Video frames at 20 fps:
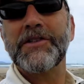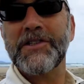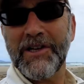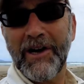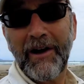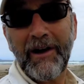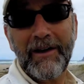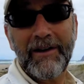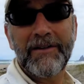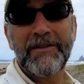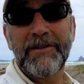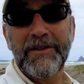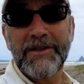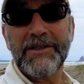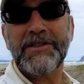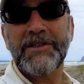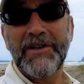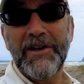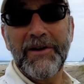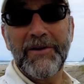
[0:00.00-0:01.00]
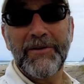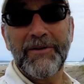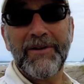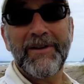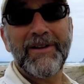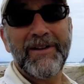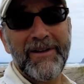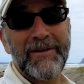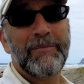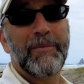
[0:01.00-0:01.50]
side of this dune.
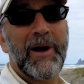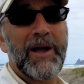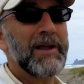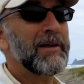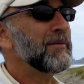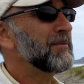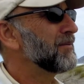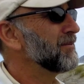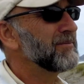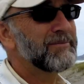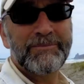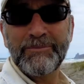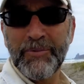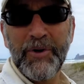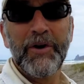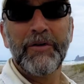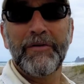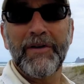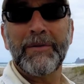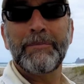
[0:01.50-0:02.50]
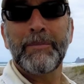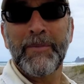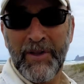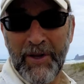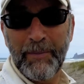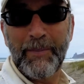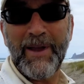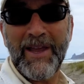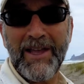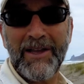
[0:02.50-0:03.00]
It might prove it
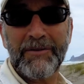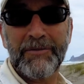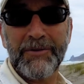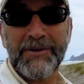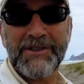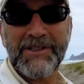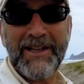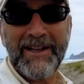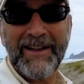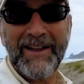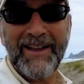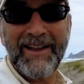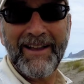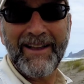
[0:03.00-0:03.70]
to be interesting.